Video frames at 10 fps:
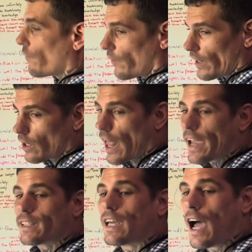feel
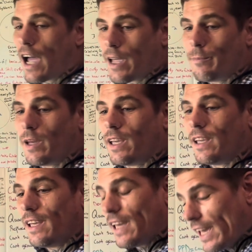like time
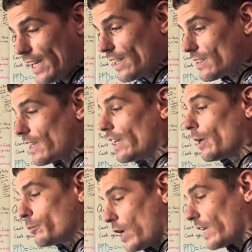is an
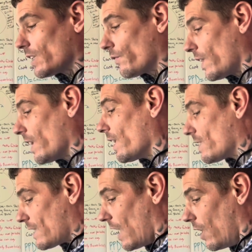objective thing
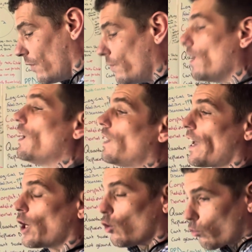itself,
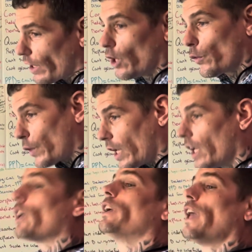like a real
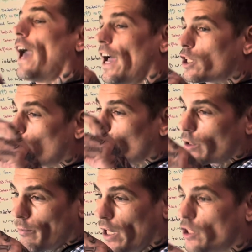thing, an actual
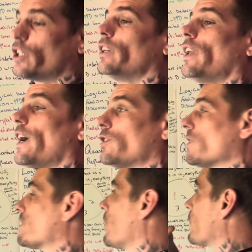dimension, not
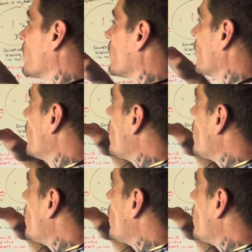just something